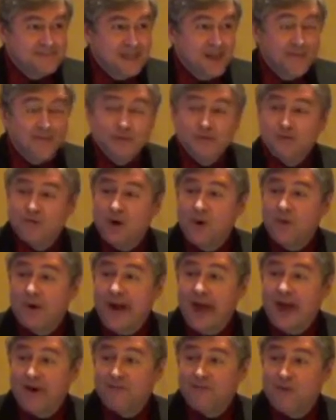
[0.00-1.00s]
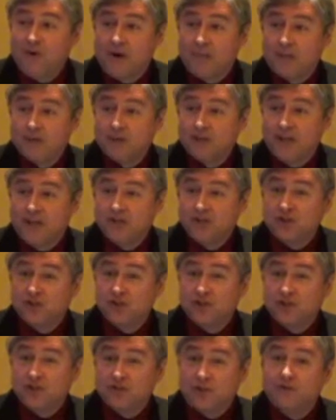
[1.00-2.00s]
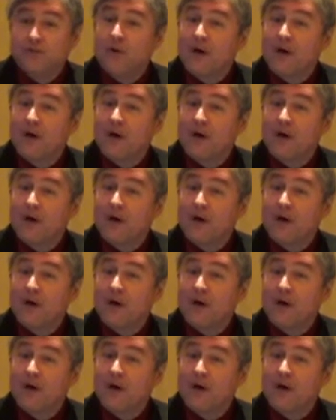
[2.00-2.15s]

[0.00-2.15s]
If you don't have formal change control,